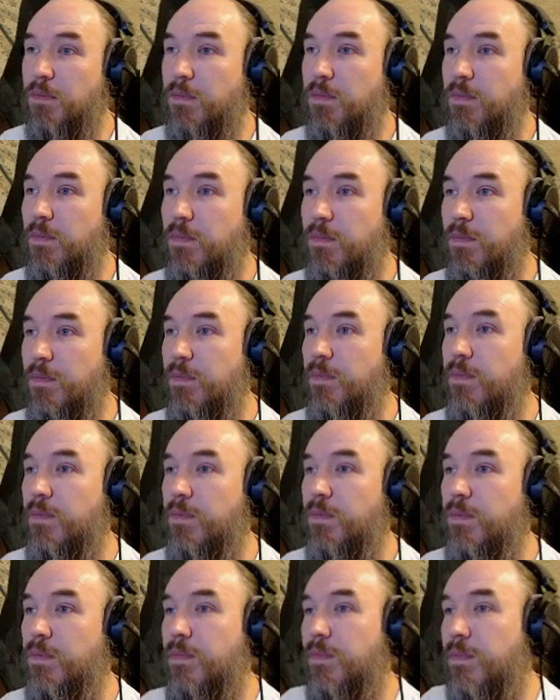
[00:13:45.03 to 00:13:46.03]

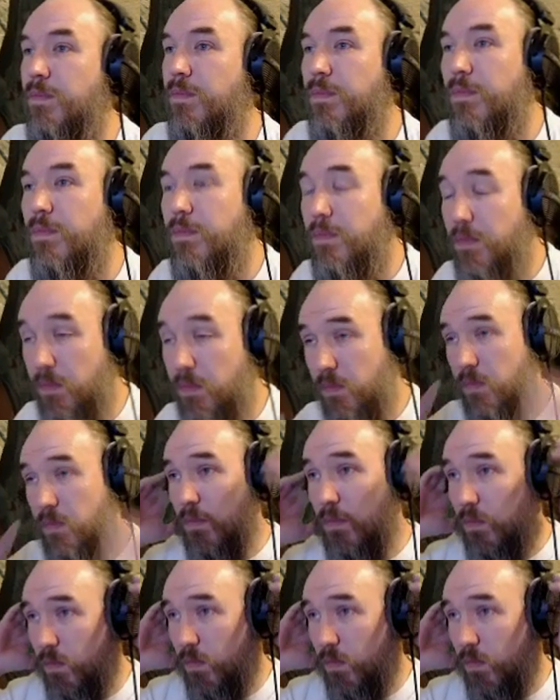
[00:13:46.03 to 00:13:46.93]
(silence)